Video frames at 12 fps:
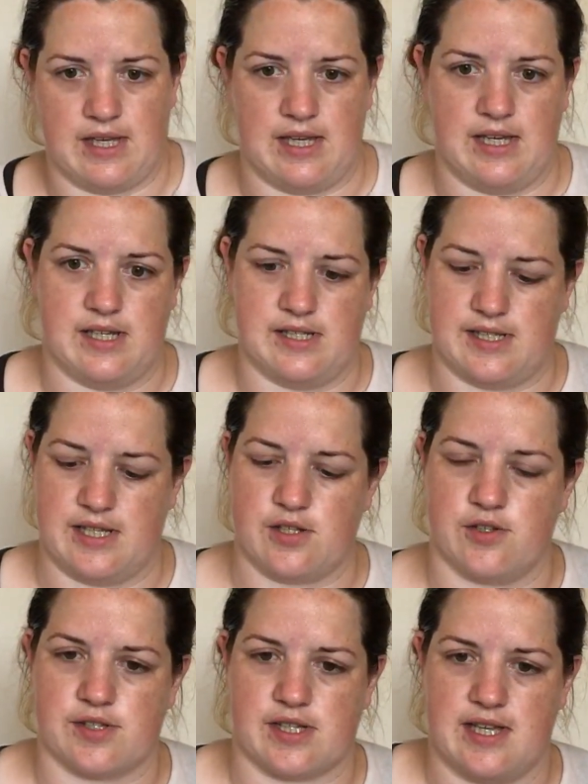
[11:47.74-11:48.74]
and
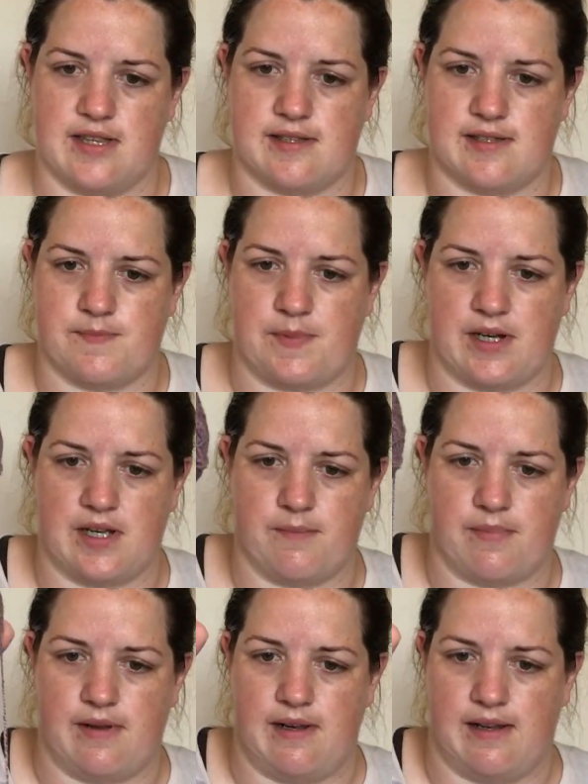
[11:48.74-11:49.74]
St Osgith spun up